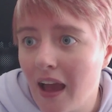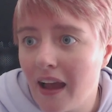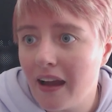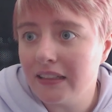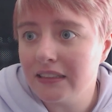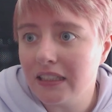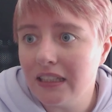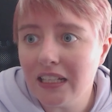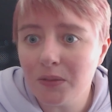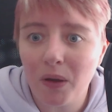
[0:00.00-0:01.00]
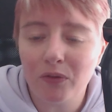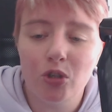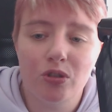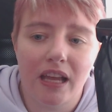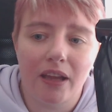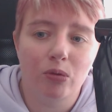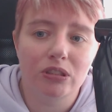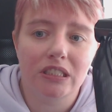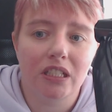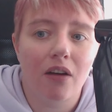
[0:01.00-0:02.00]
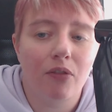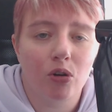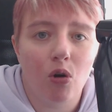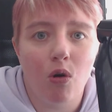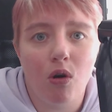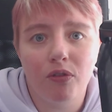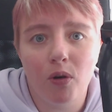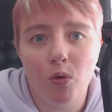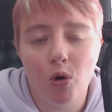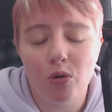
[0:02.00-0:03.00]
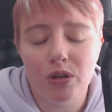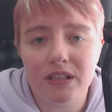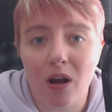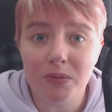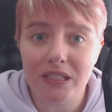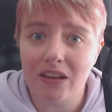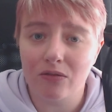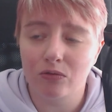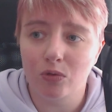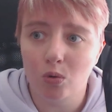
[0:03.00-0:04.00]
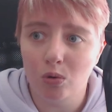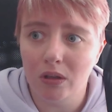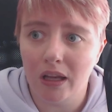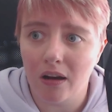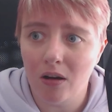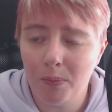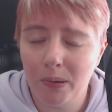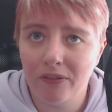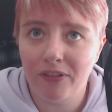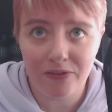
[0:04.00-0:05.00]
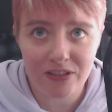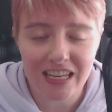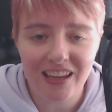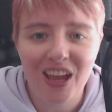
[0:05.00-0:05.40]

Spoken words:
And the last bit of news that I wanted to cover off was update roll up 50